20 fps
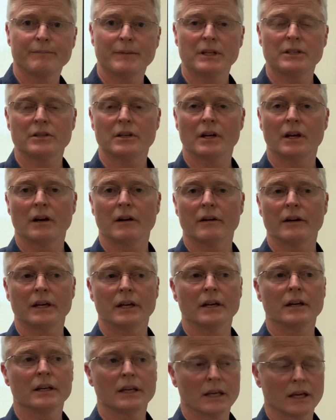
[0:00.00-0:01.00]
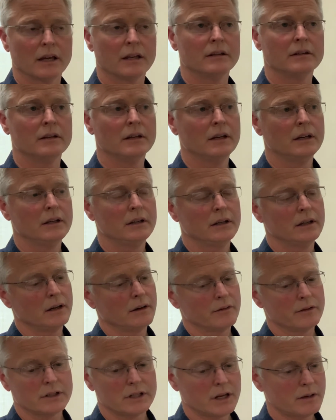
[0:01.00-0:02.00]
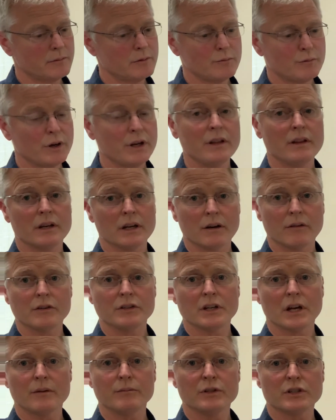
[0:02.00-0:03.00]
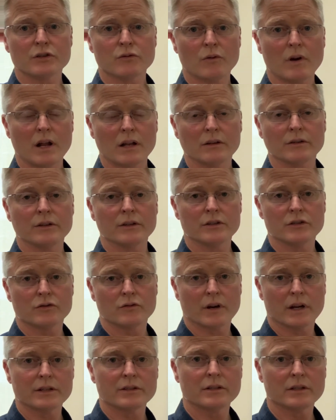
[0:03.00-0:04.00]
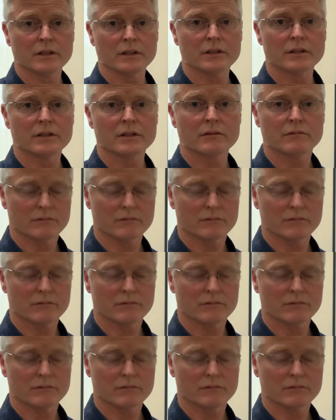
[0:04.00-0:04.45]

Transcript: It's an area, again, every time you breathe and every time you swallow, you stress this